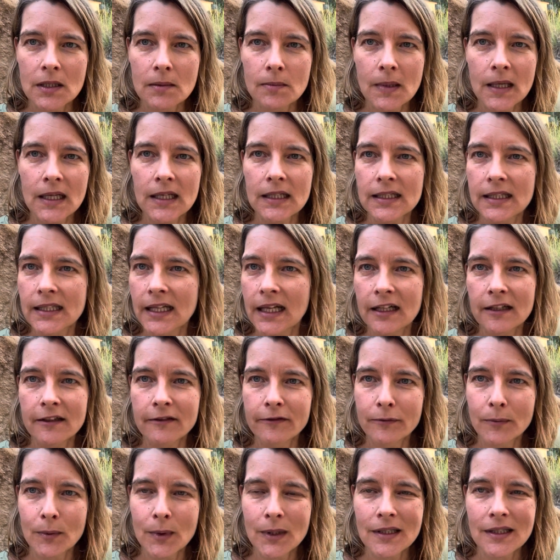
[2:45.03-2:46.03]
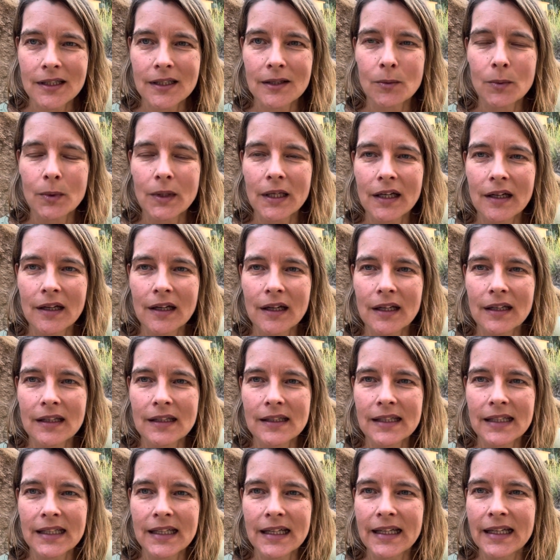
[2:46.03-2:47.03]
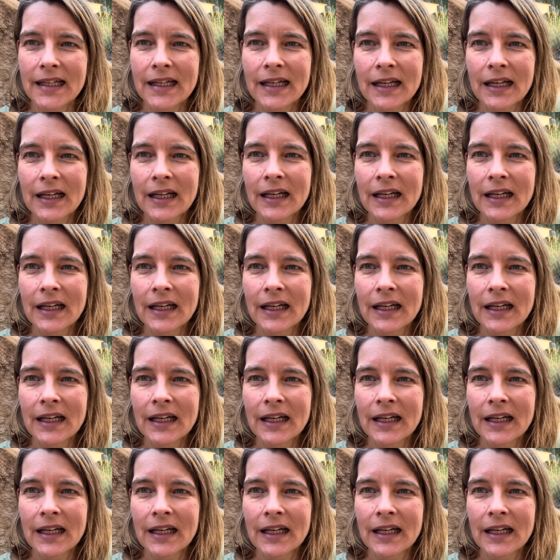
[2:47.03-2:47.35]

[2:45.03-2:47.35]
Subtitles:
myself once a week and see,